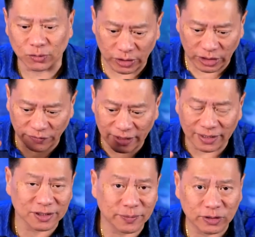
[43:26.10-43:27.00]
So we give
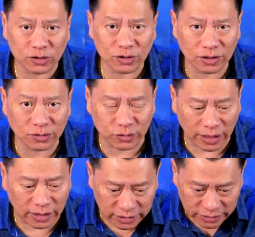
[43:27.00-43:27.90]
you that special sauce.
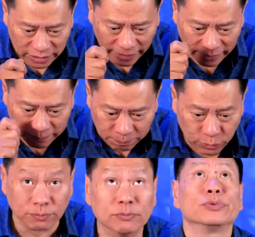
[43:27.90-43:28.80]
You kind of just light
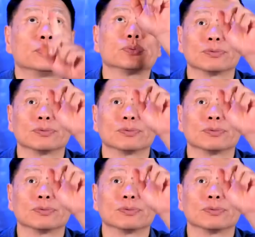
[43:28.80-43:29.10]
it. Boom.